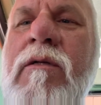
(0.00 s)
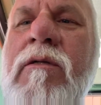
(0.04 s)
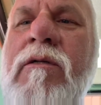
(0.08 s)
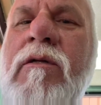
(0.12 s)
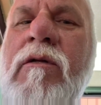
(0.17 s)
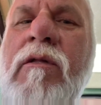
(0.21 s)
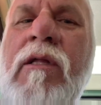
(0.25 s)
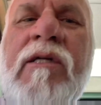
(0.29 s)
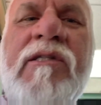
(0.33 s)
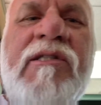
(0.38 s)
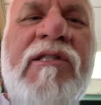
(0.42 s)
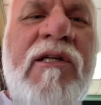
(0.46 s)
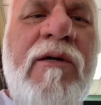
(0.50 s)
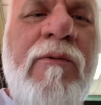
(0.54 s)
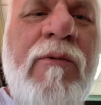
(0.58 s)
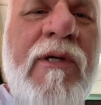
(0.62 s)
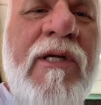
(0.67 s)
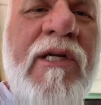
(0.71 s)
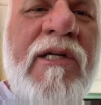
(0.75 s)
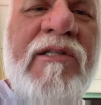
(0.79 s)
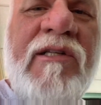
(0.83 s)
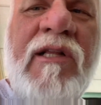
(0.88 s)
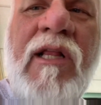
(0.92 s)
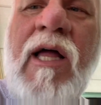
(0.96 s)
So let's see
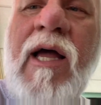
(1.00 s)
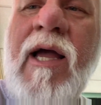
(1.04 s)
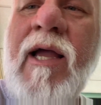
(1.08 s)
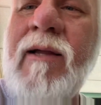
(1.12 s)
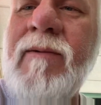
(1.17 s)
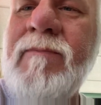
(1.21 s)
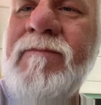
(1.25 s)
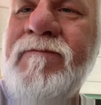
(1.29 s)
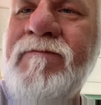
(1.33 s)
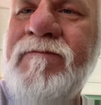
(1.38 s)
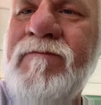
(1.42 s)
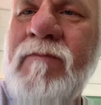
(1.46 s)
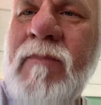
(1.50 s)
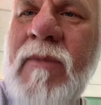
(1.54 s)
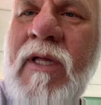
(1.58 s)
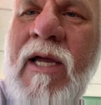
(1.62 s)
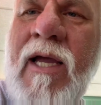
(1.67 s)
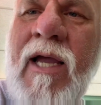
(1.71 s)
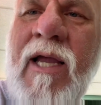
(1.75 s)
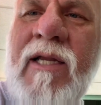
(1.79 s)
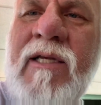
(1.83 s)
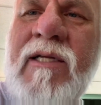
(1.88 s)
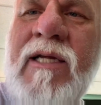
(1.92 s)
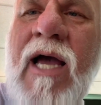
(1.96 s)
what this is like.
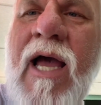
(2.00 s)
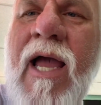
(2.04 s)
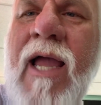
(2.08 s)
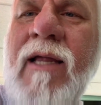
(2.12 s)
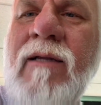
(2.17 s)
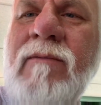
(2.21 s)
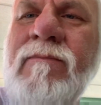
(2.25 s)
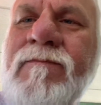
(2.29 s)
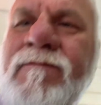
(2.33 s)
Hang tight.